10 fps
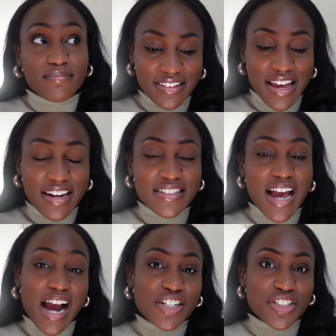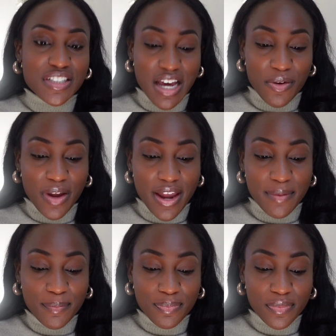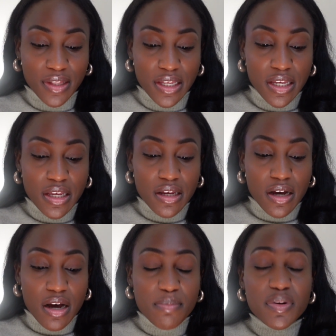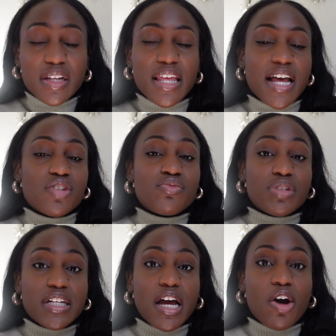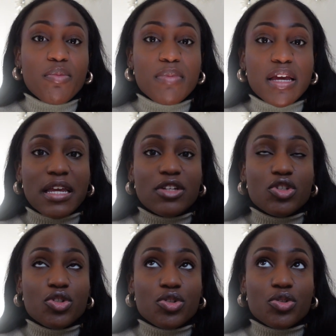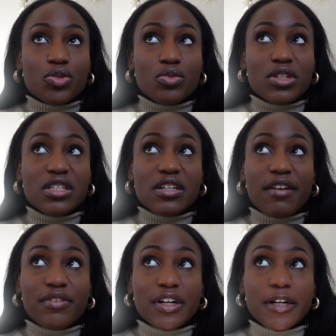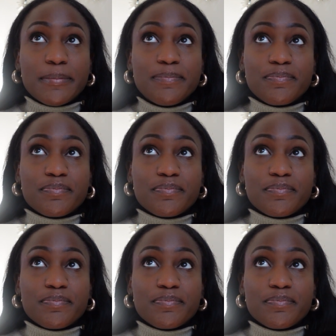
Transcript: That is actually not okay. A book that has really helped me to discover,